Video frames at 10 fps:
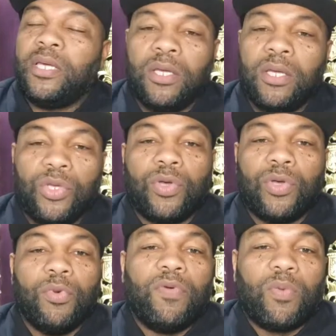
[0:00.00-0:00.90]
You can
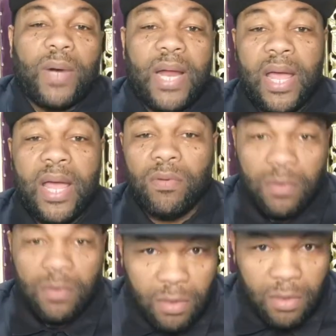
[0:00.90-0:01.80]
move around,
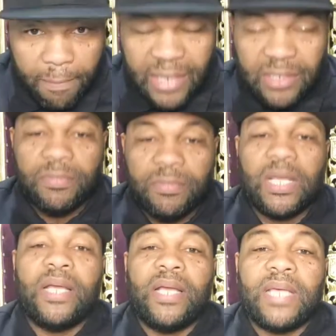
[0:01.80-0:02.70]
make some
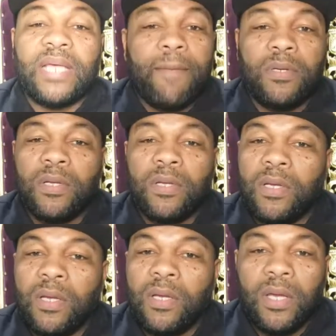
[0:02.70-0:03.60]
things happen,
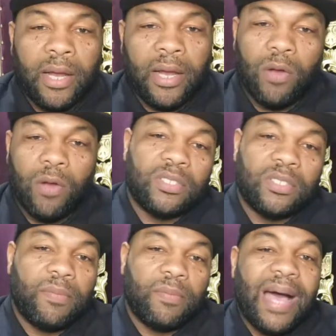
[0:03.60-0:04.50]
and go to some
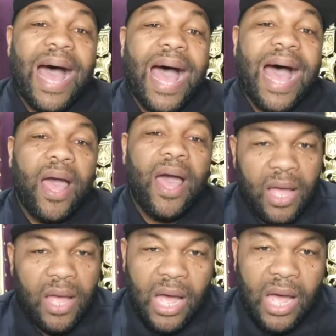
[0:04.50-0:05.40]
high
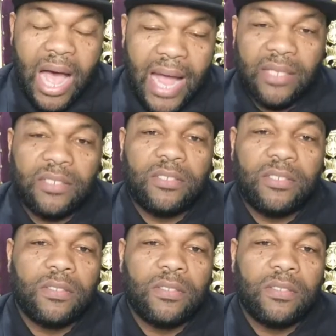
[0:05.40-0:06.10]
heights.